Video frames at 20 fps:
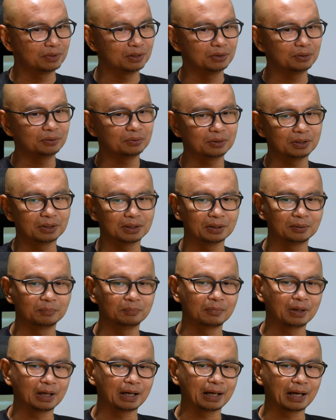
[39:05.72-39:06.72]
you know,
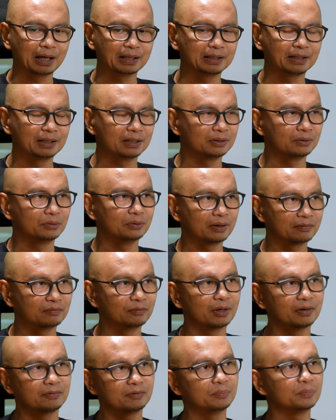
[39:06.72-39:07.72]
um, I, I think you have
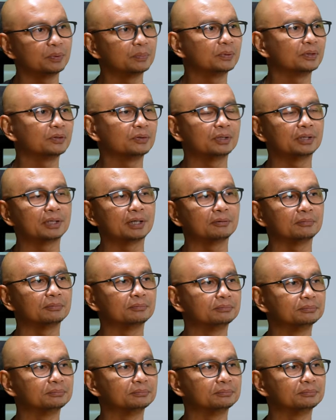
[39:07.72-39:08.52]
to have your people on the ground.